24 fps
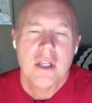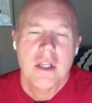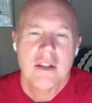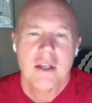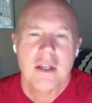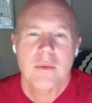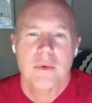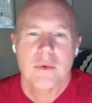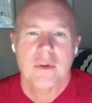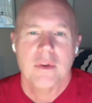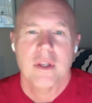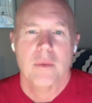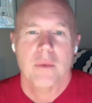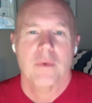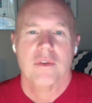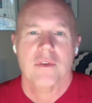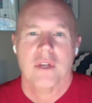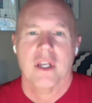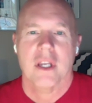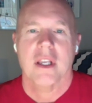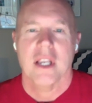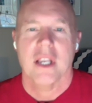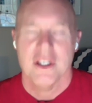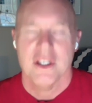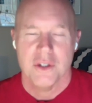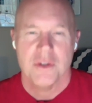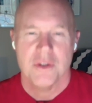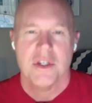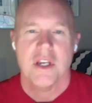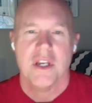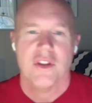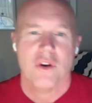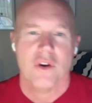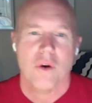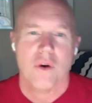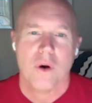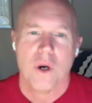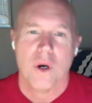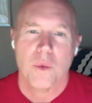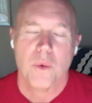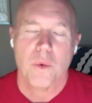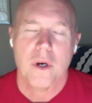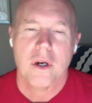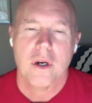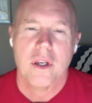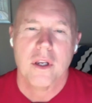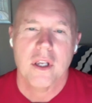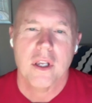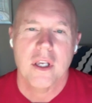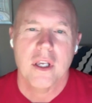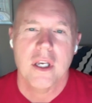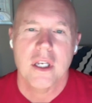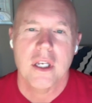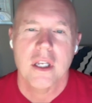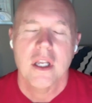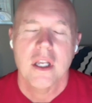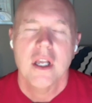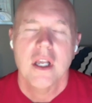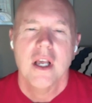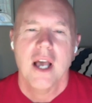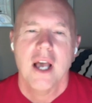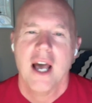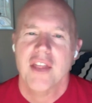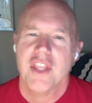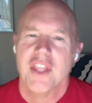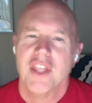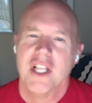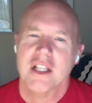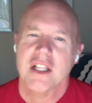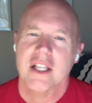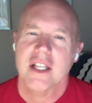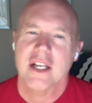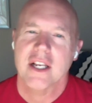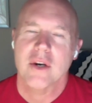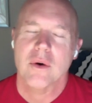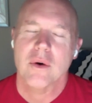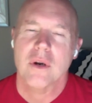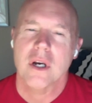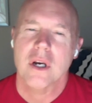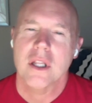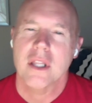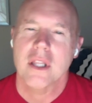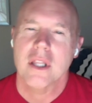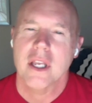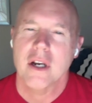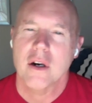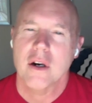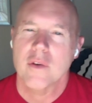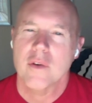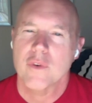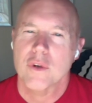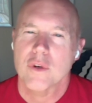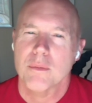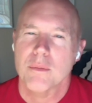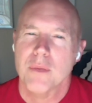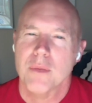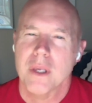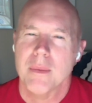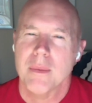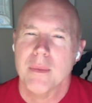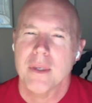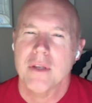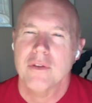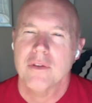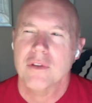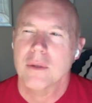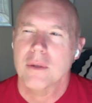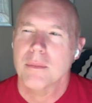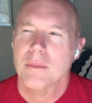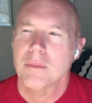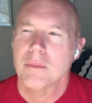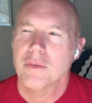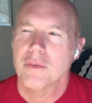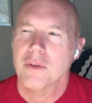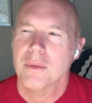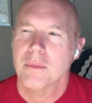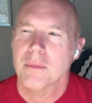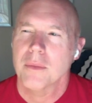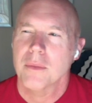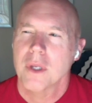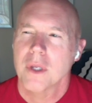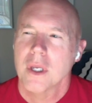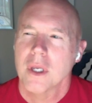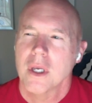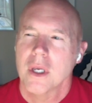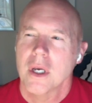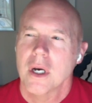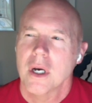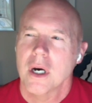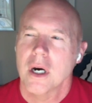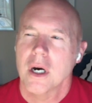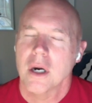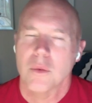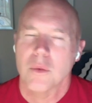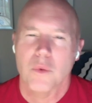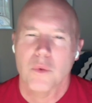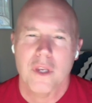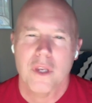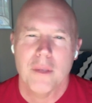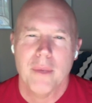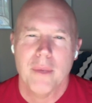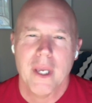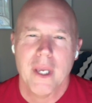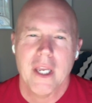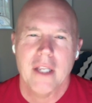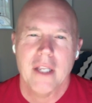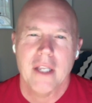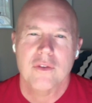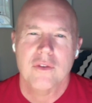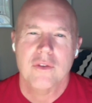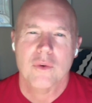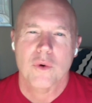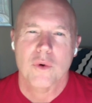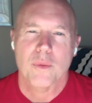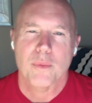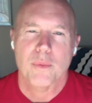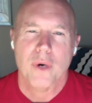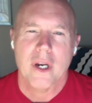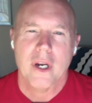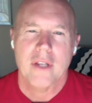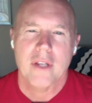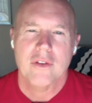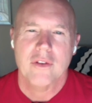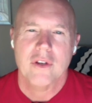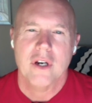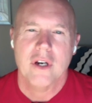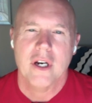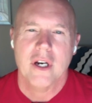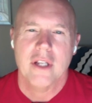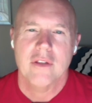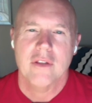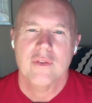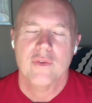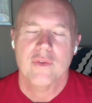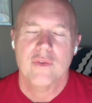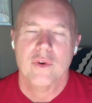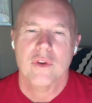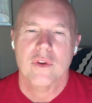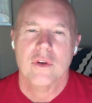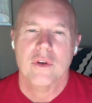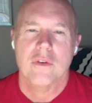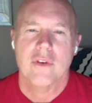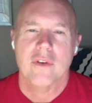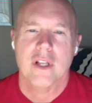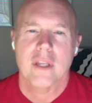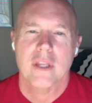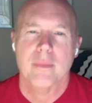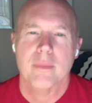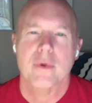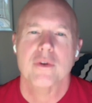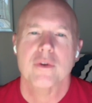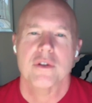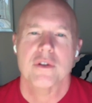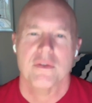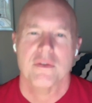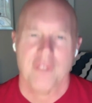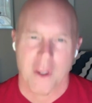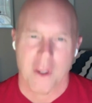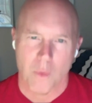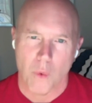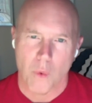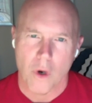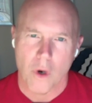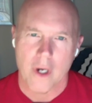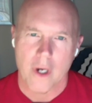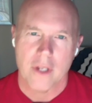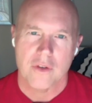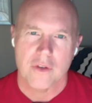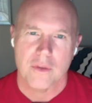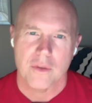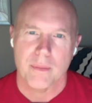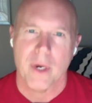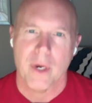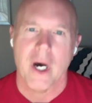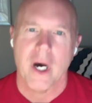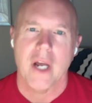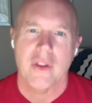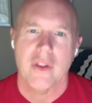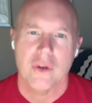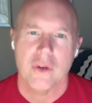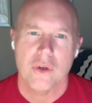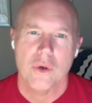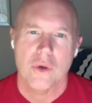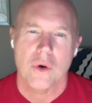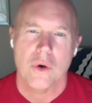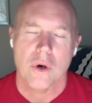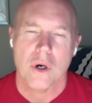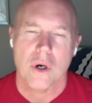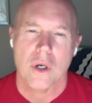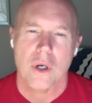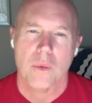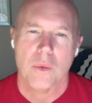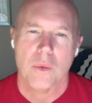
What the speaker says: there was, like, as you say, the hardware kit. I think later on they offered maybe some rebates or price cuts for the developers if they wanted to buy the new hardware.